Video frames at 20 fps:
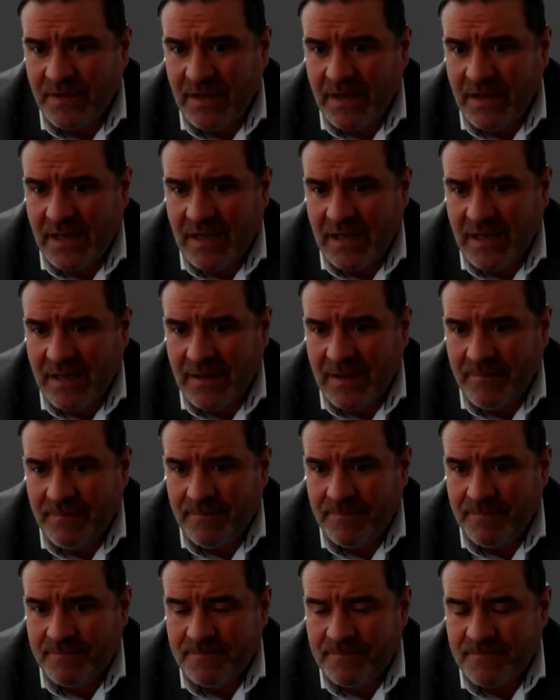
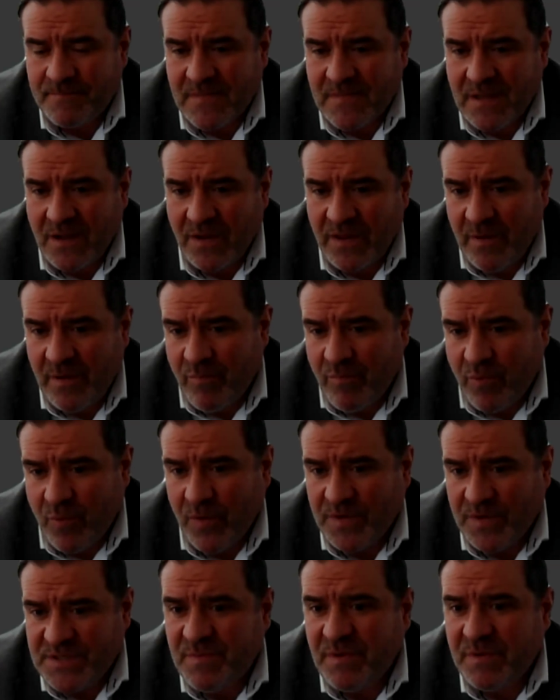the
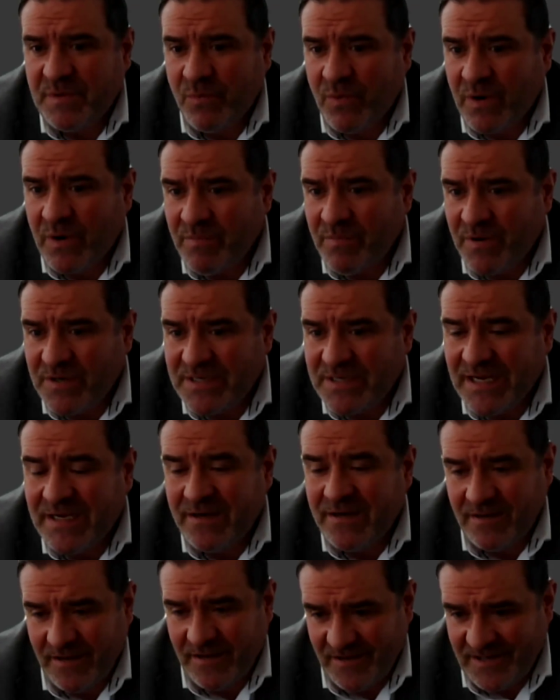importance, but one
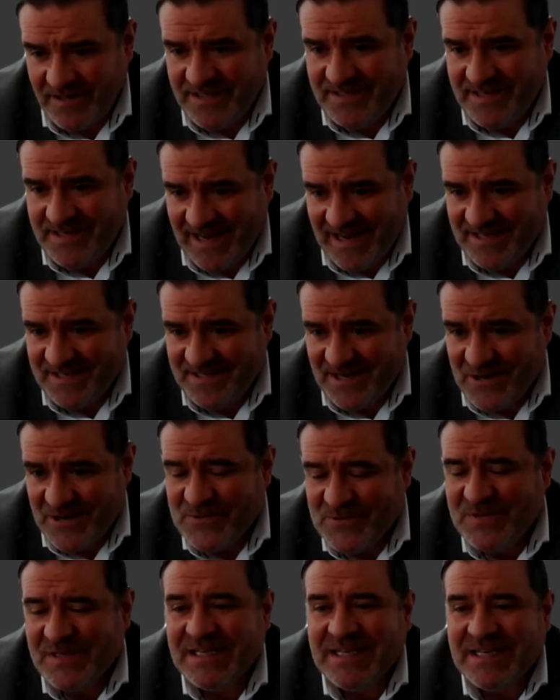particularly stands
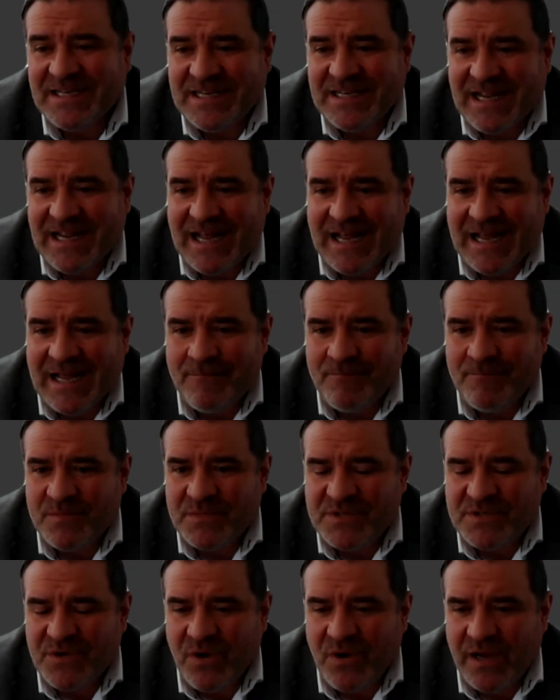out.
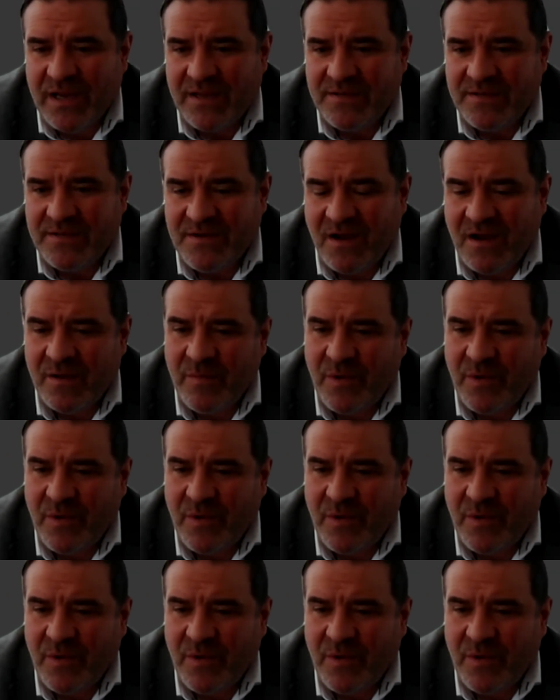So I can talk